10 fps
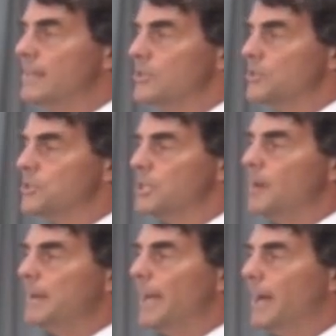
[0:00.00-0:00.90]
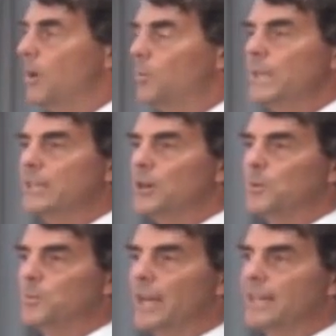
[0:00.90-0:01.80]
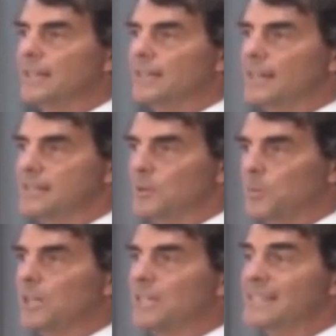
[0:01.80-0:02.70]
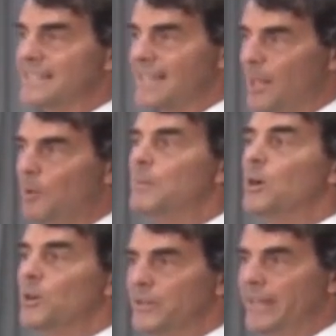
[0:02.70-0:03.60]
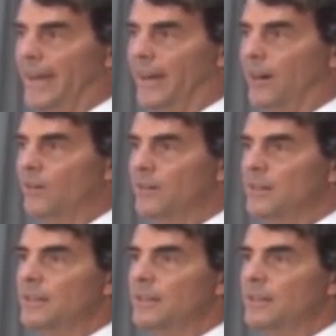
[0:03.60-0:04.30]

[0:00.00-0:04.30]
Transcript: So somehow we don't recognize that we're in sell mode now.